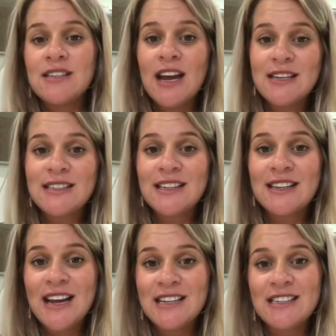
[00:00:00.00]
tested
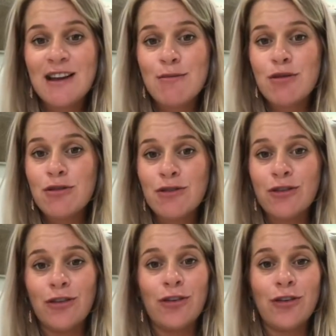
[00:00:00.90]
their
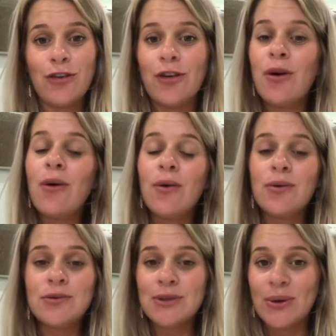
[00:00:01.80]
sample through
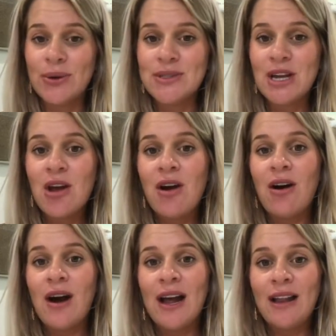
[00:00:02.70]
all sorts.
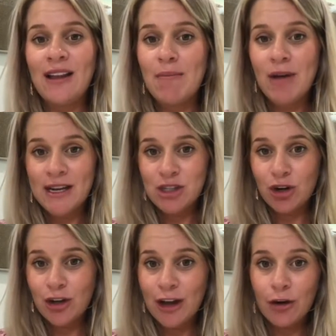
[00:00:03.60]
I let my
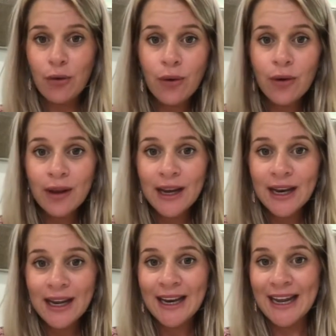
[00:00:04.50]
toddler crawl in
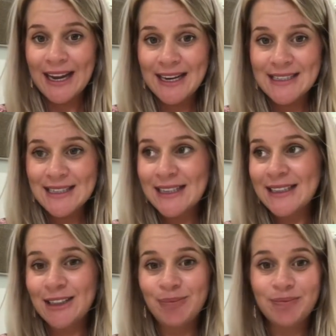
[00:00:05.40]
it, eat in
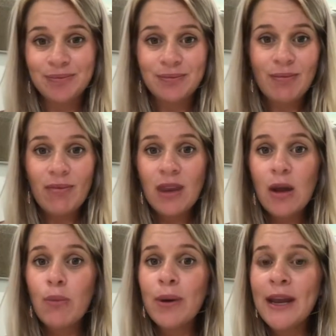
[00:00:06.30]
it.
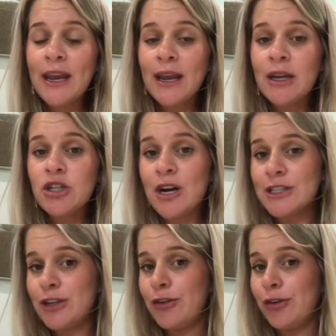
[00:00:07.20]
We
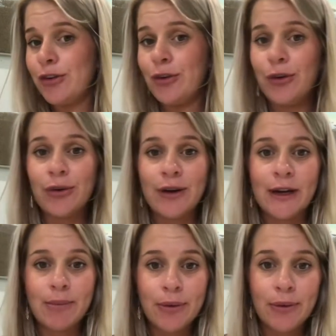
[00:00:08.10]
dragged it through the
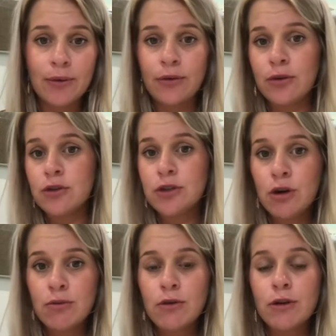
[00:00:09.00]
chlorine pool, through
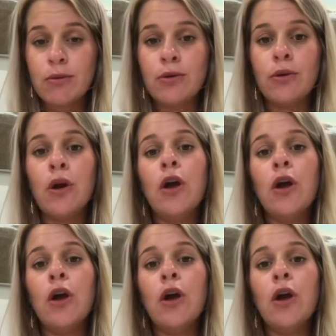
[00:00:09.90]
saltwater pool,